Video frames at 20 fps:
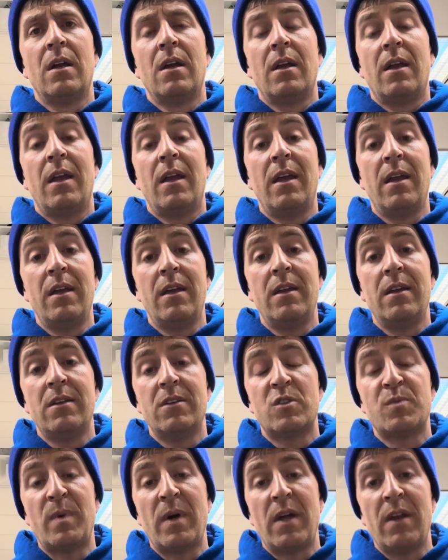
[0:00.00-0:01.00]
He
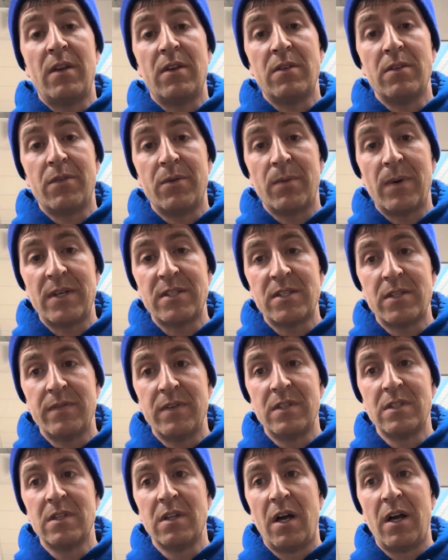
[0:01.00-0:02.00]
spent the rest of
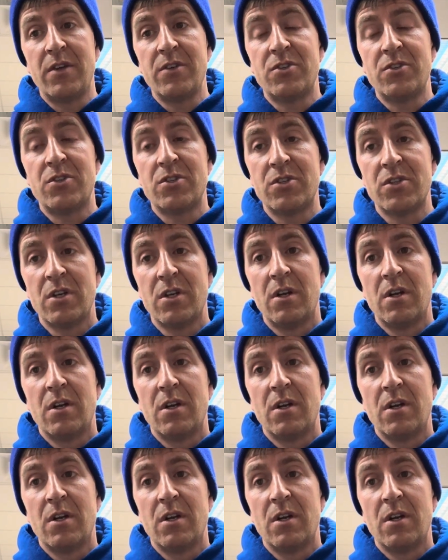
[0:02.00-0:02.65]
his lunch,